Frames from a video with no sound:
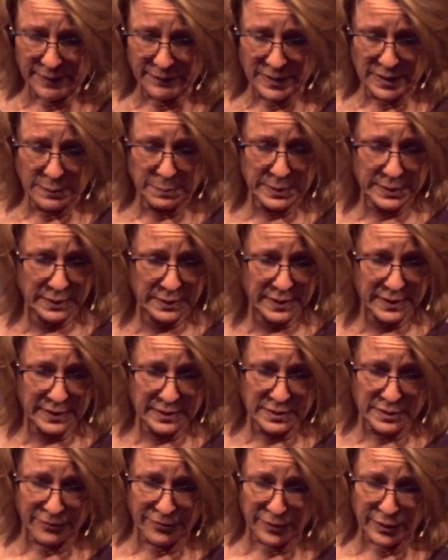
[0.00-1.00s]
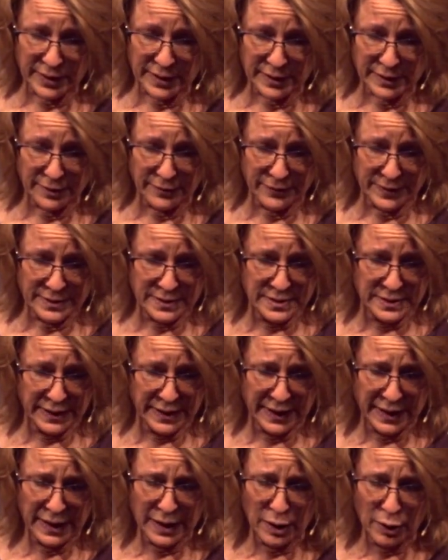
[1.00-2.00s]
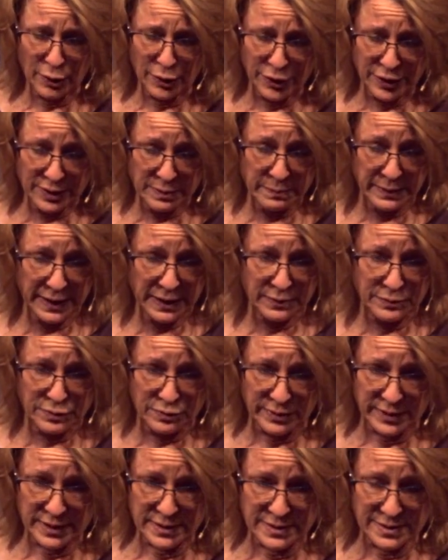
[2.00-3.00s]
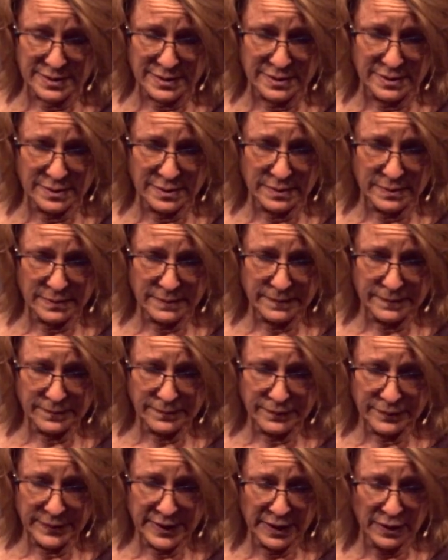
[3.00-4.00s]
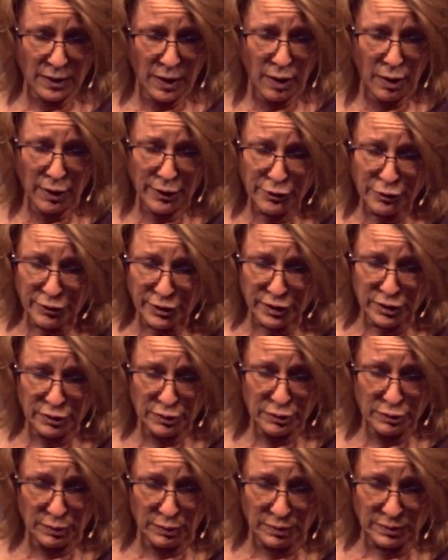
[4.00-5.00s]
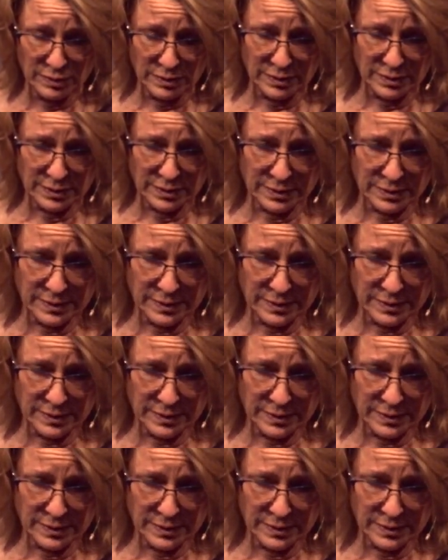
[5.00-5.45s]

Have the ability to forgive and set healthy boundaries that honor you.